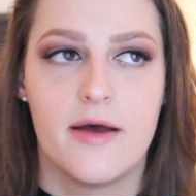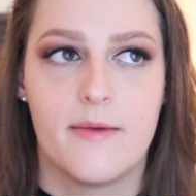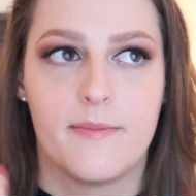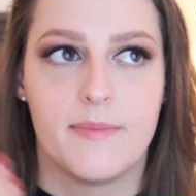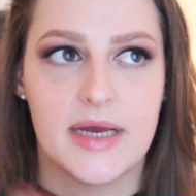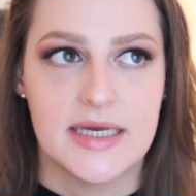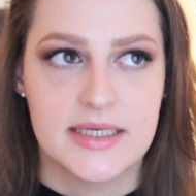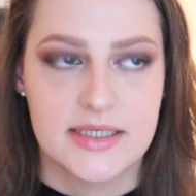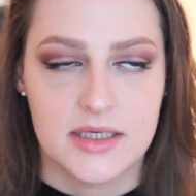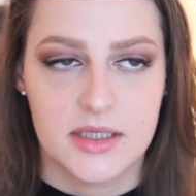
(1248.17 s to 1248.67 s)

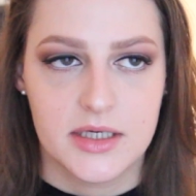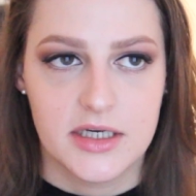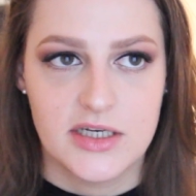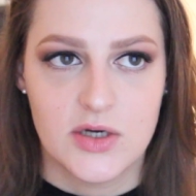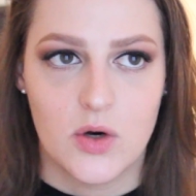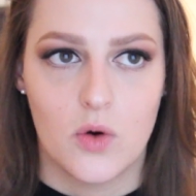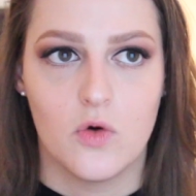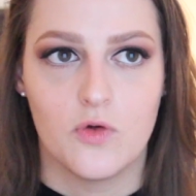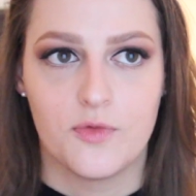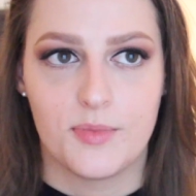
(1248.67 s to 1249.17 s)
Basically
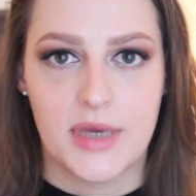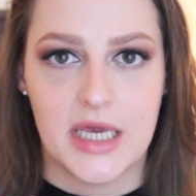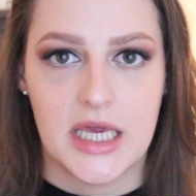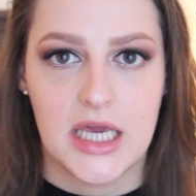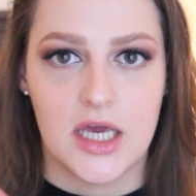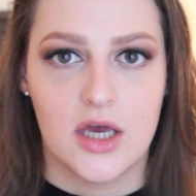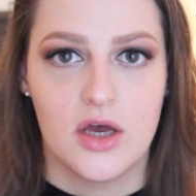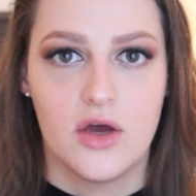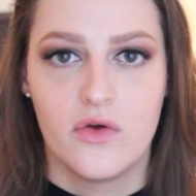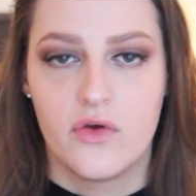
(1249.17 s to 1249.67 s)
told
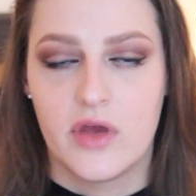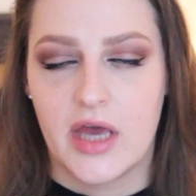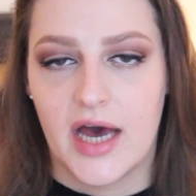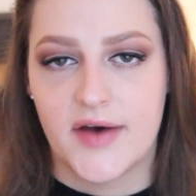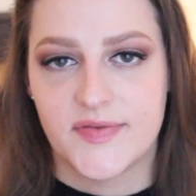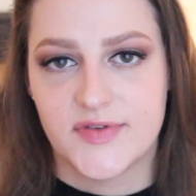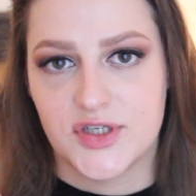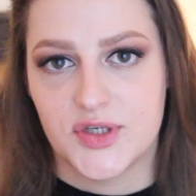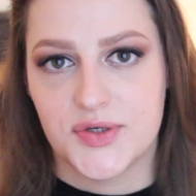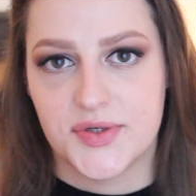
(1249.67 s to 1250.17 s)
me you
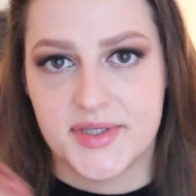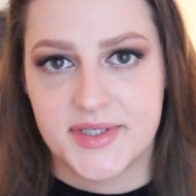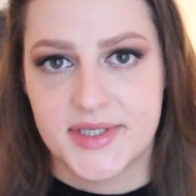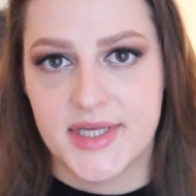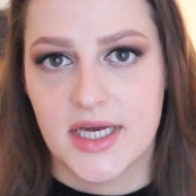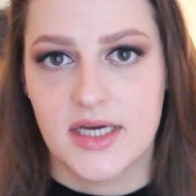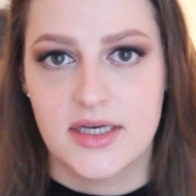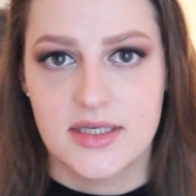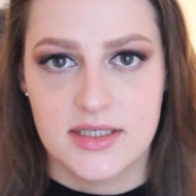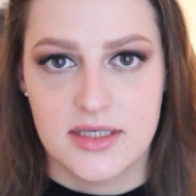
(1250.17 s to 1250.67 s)
have to do
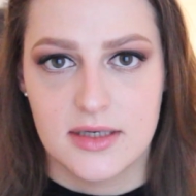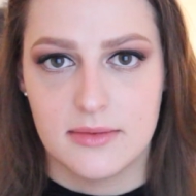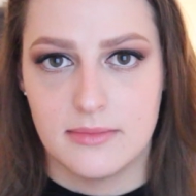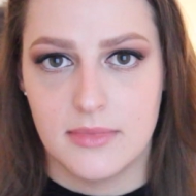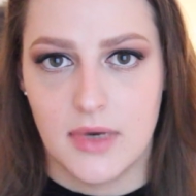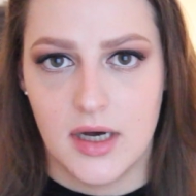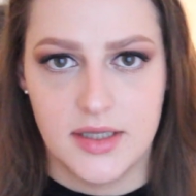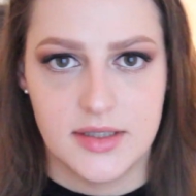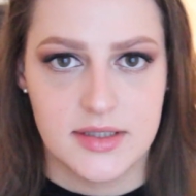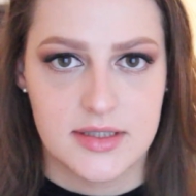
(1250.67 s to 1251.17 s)
6
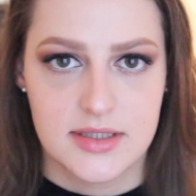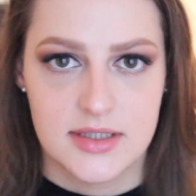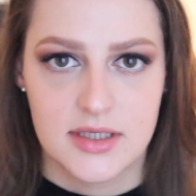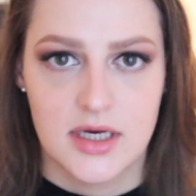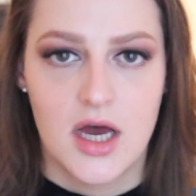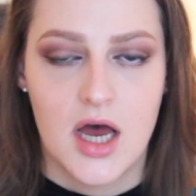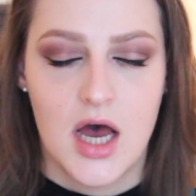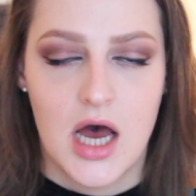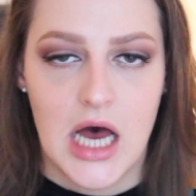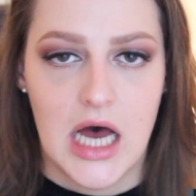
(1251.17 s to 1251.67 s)
months
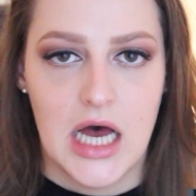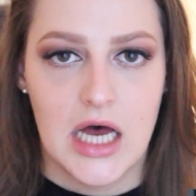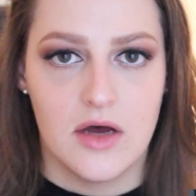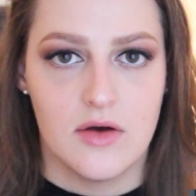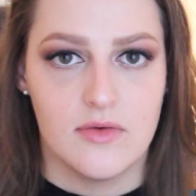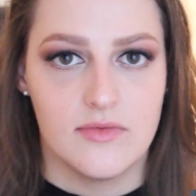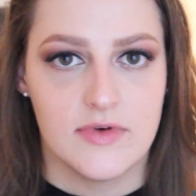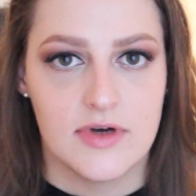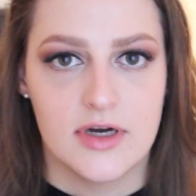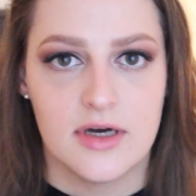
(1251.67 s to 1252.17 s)

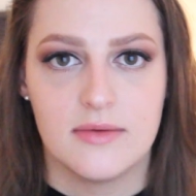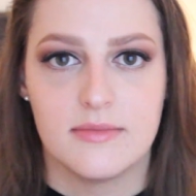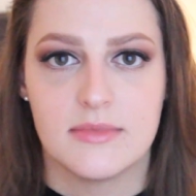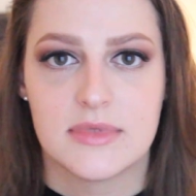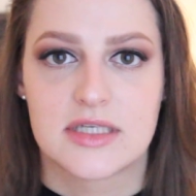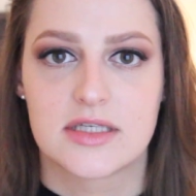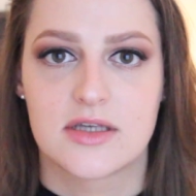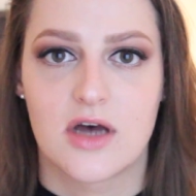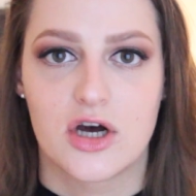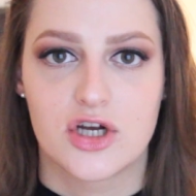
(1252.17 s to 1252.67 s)
of
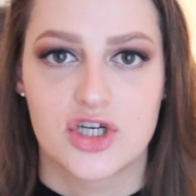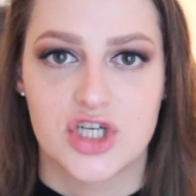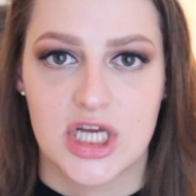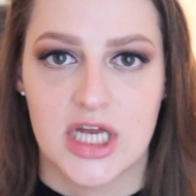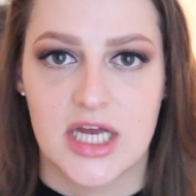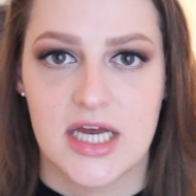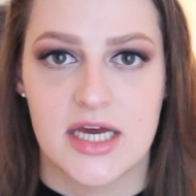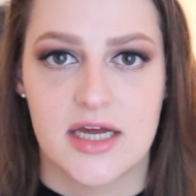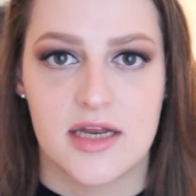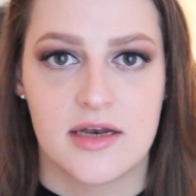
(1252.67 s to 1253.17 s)
massaging
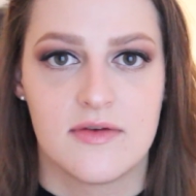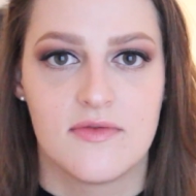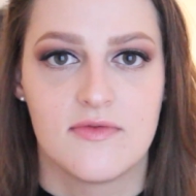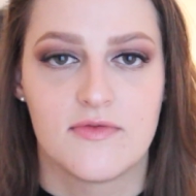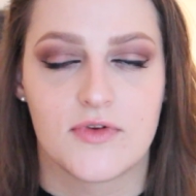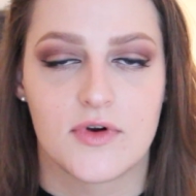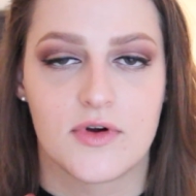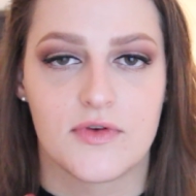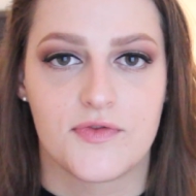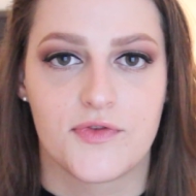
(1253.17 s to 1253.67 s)
it
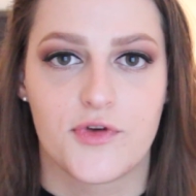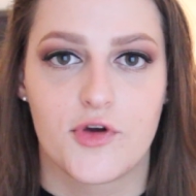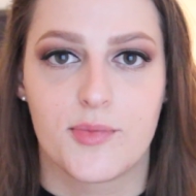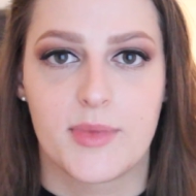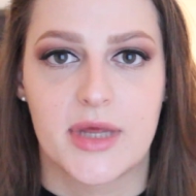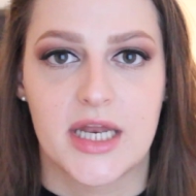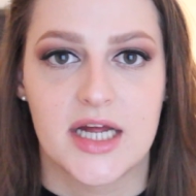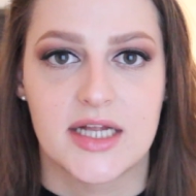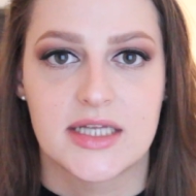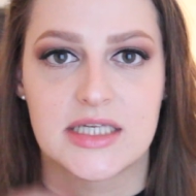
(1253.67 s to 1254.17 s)
for a few
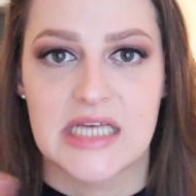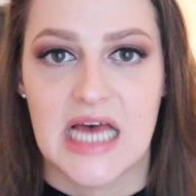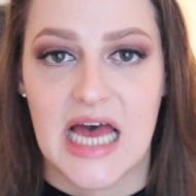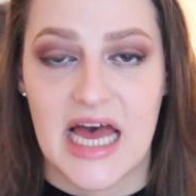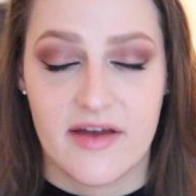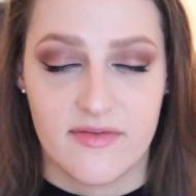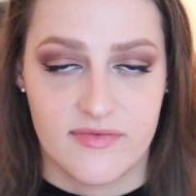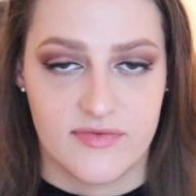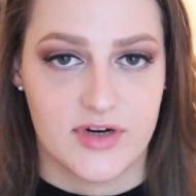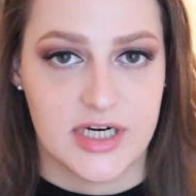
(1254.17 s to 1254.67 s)
minutes
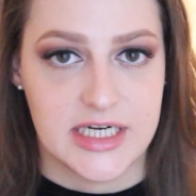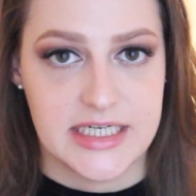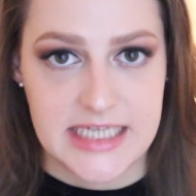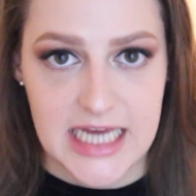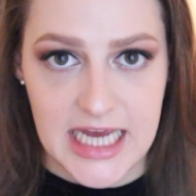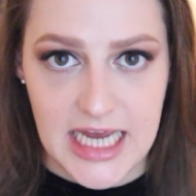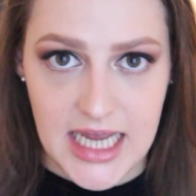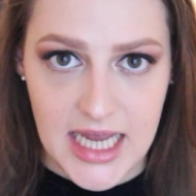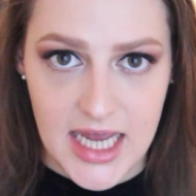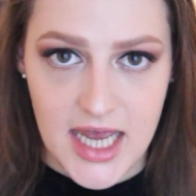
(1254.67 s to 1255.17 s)
every
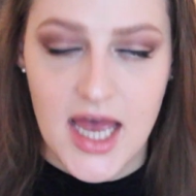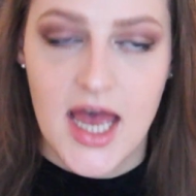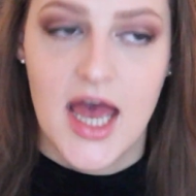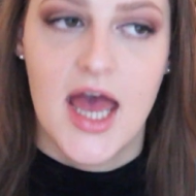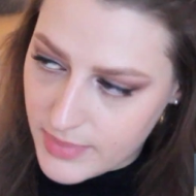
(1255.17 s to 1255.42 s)
day.